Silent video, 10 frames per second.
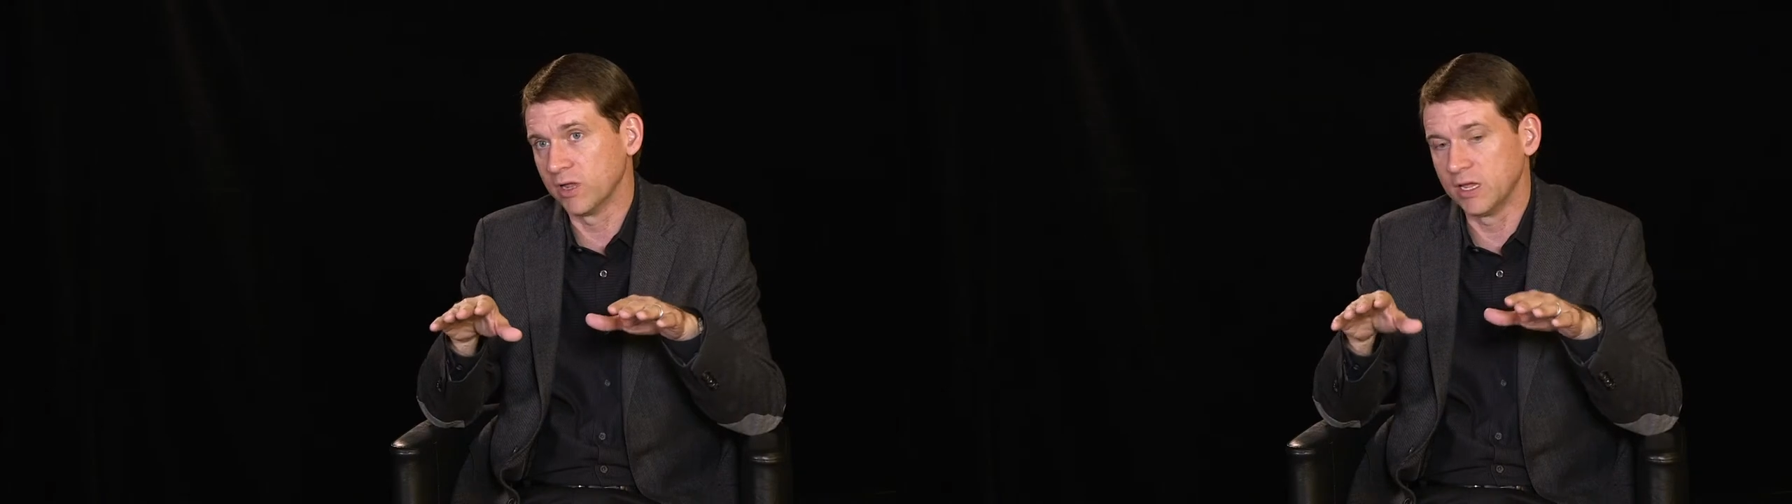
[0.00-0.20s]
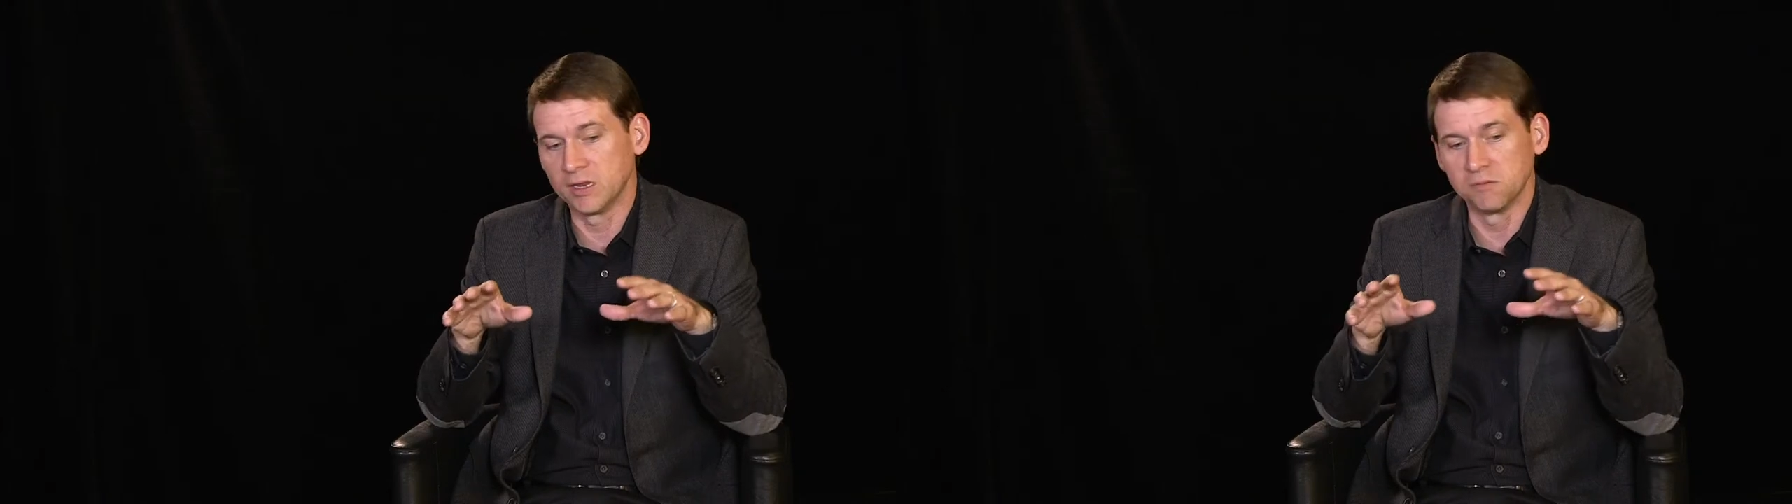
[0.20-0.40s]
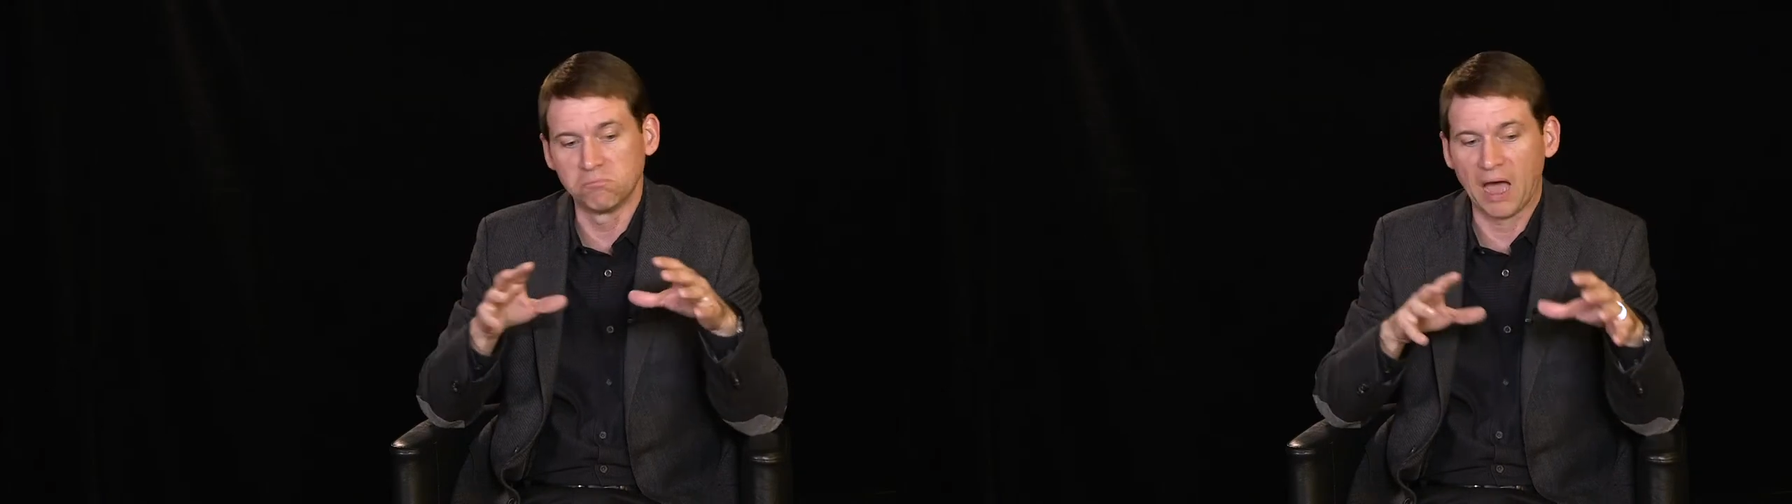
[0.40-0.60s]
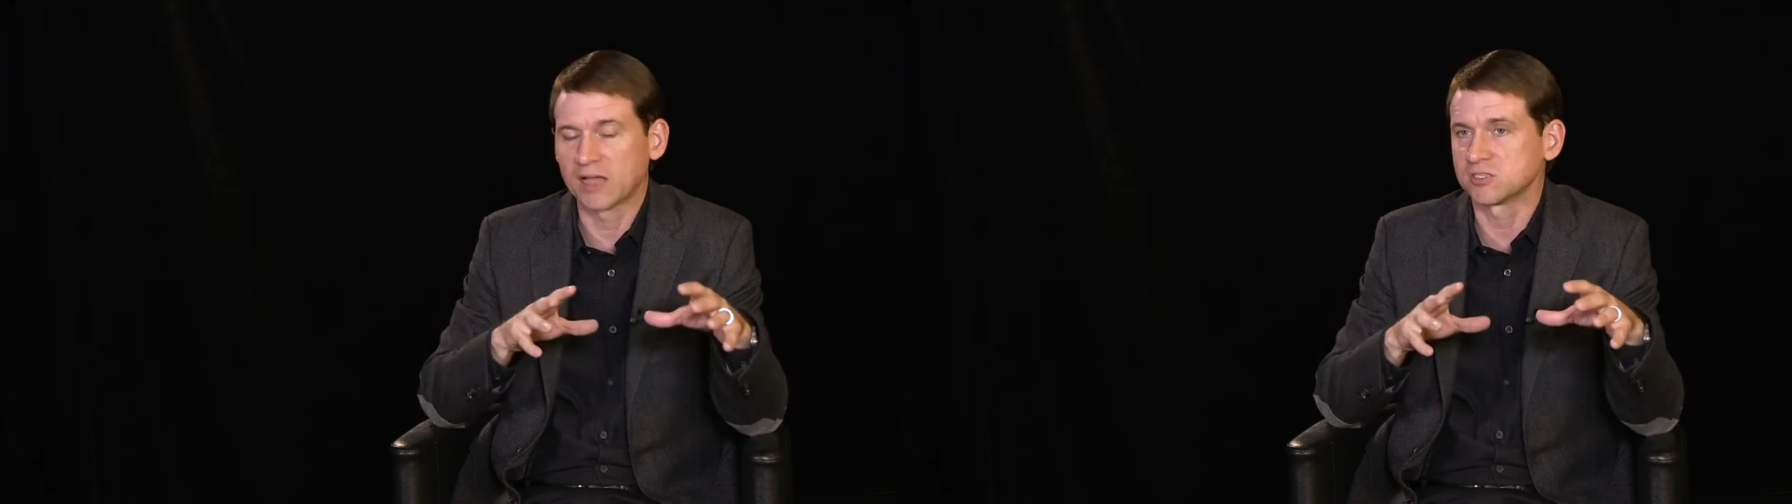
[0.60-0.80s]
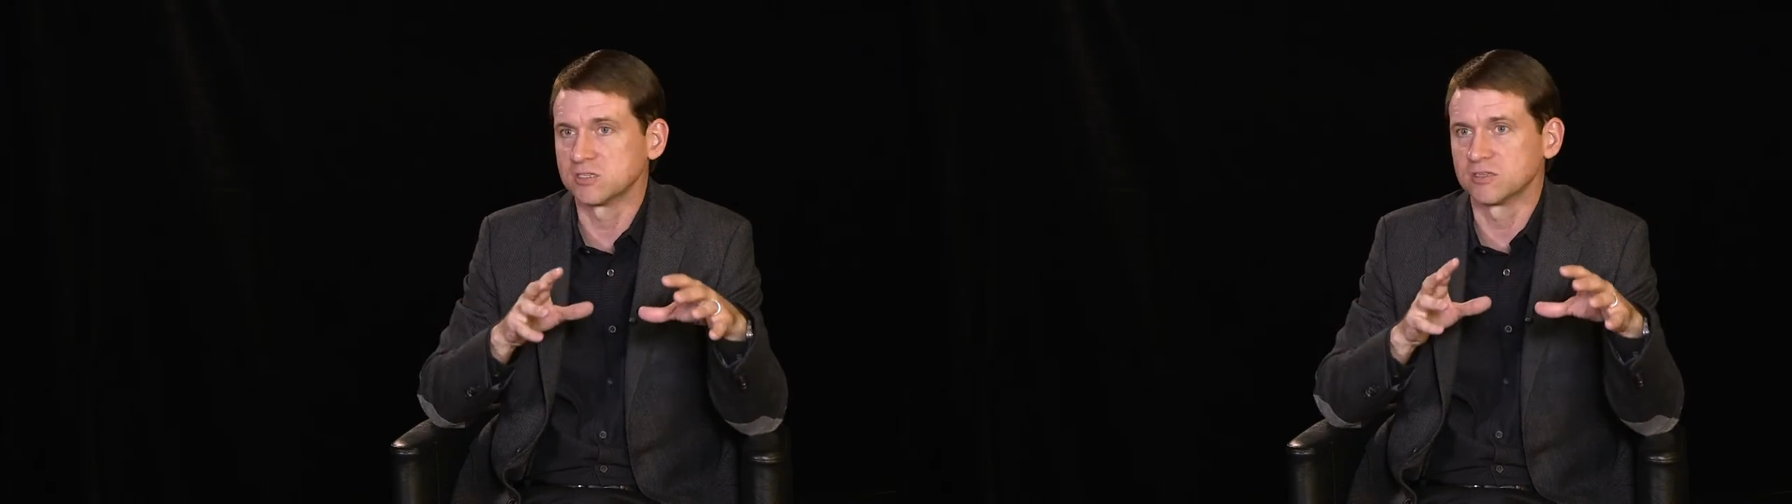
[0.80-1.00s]
in
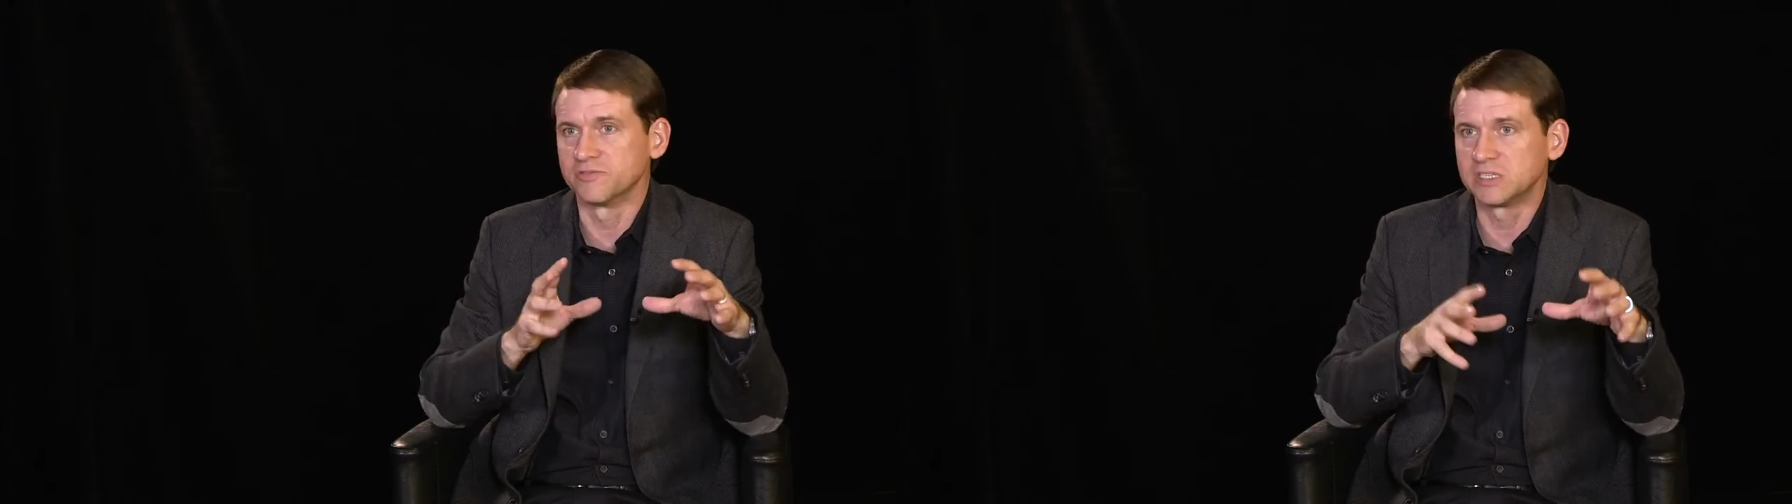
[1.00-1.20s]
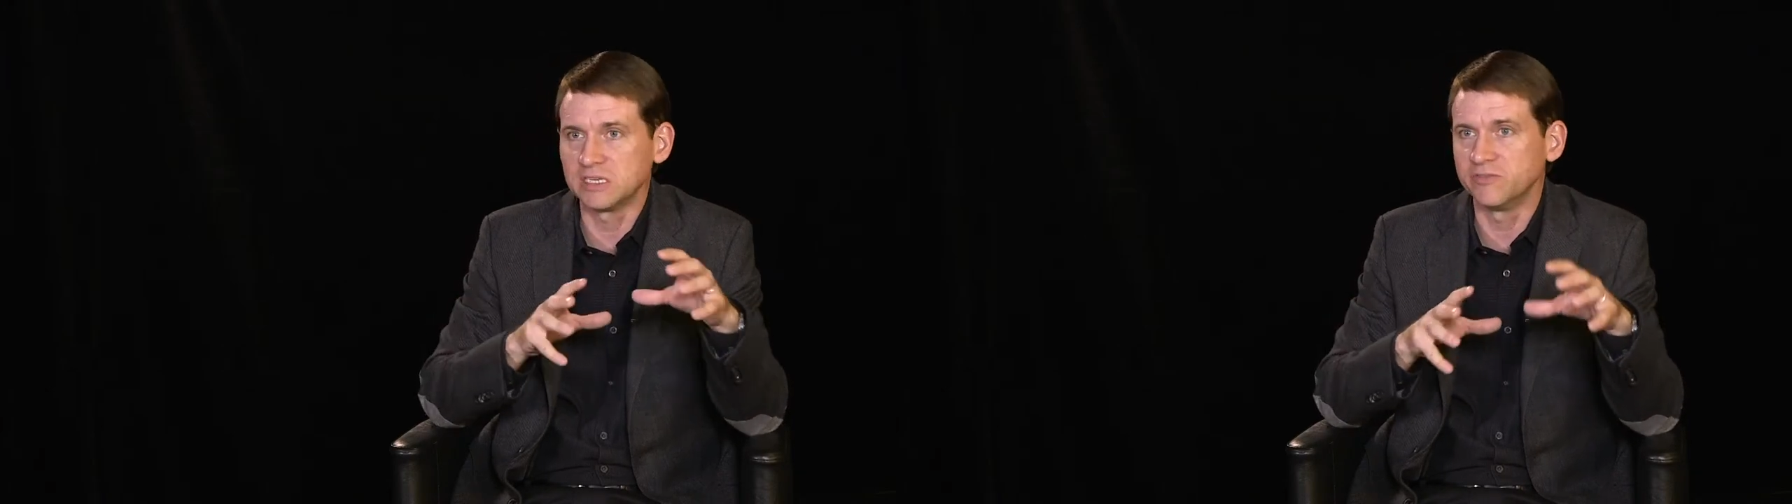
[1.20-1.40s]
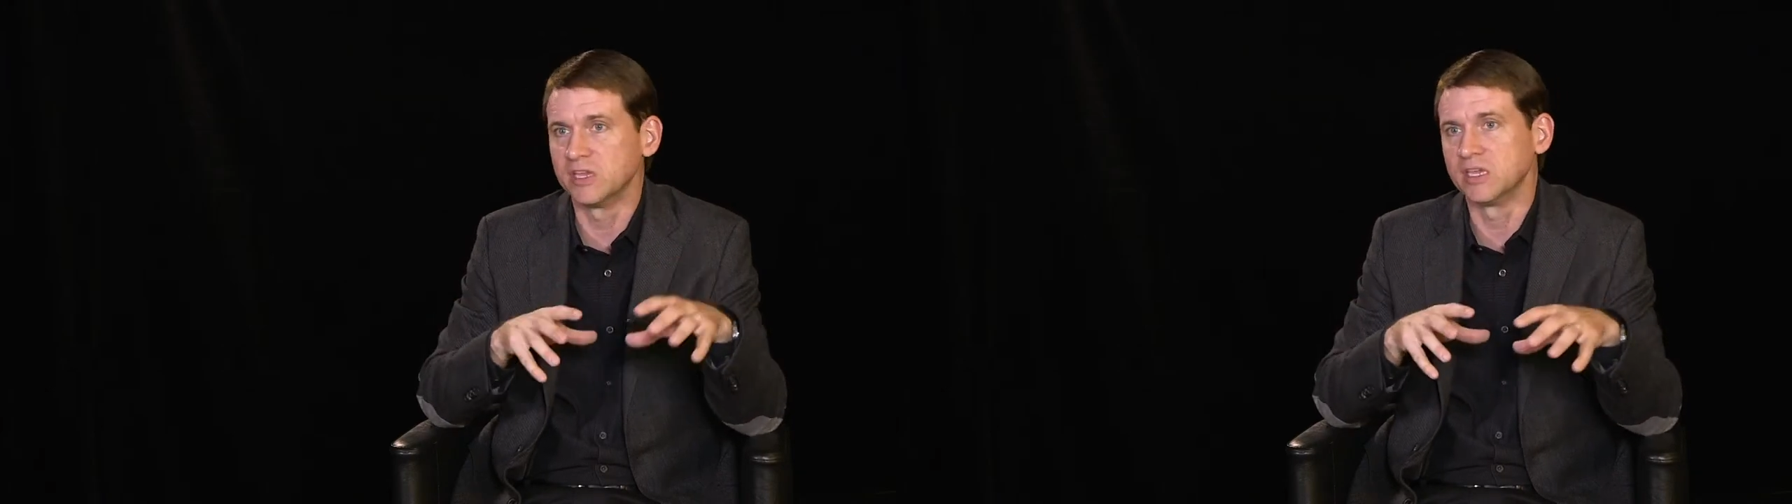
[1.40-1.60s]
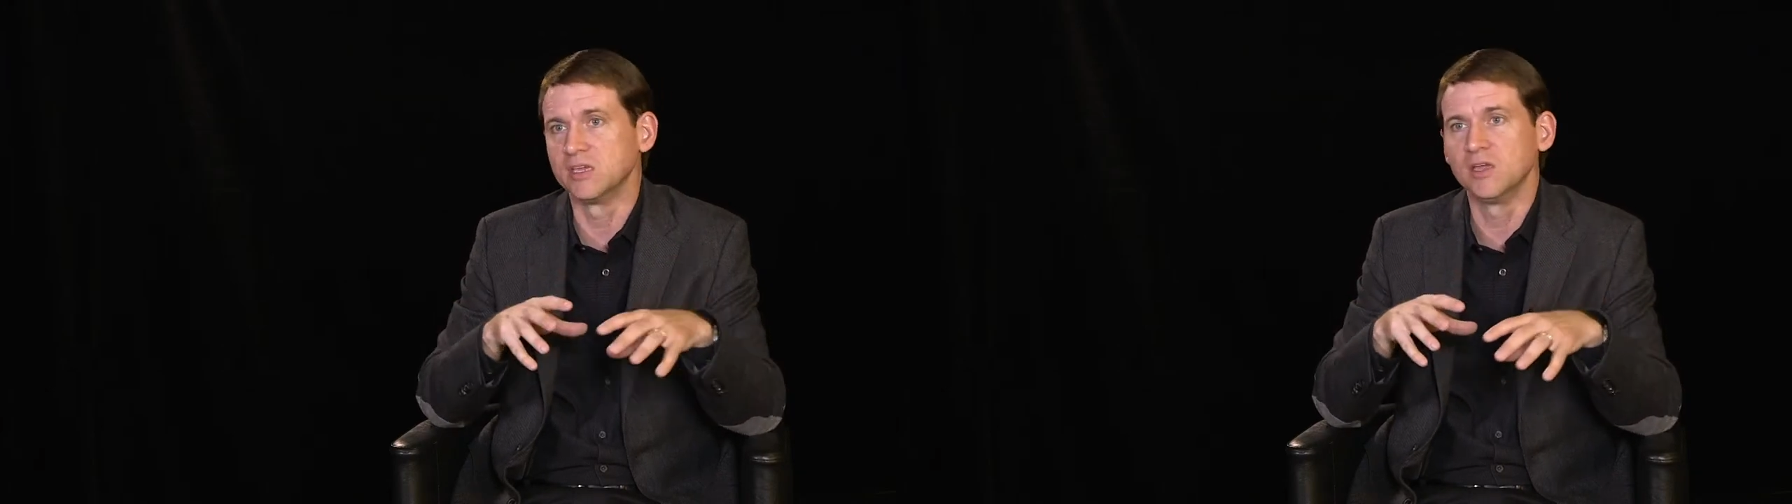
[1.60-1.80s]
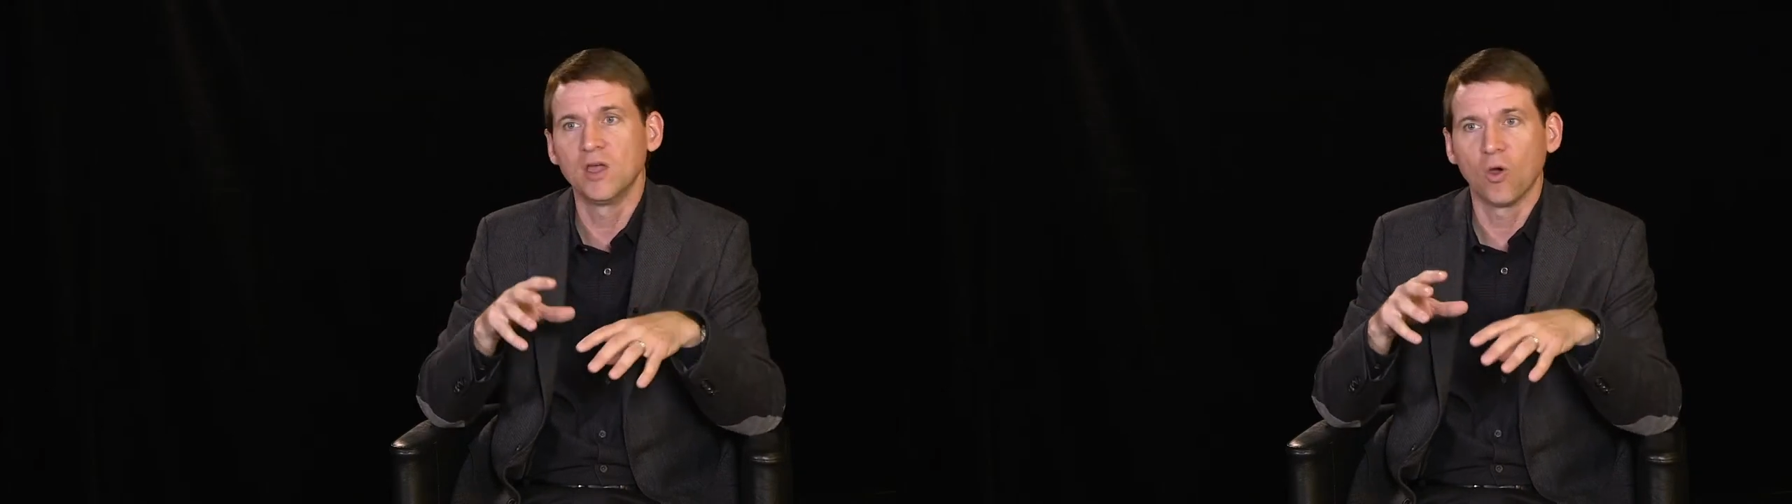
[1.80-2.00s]
boxes of
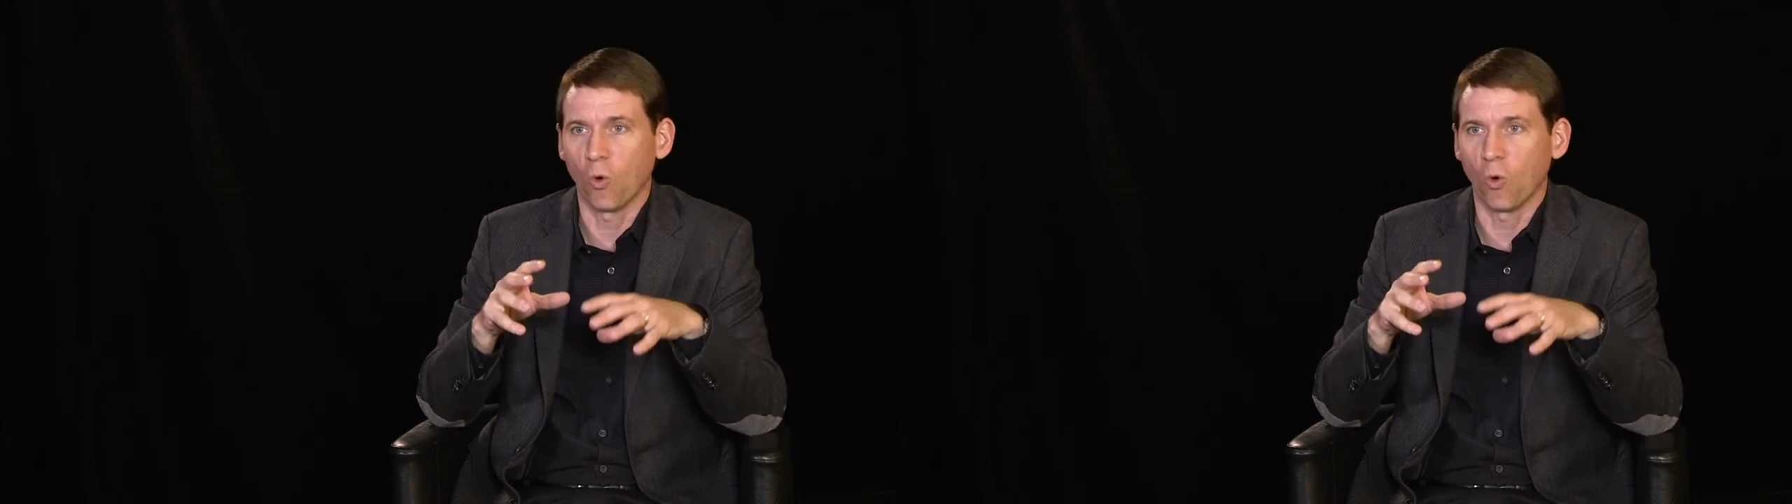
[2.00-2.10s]
TV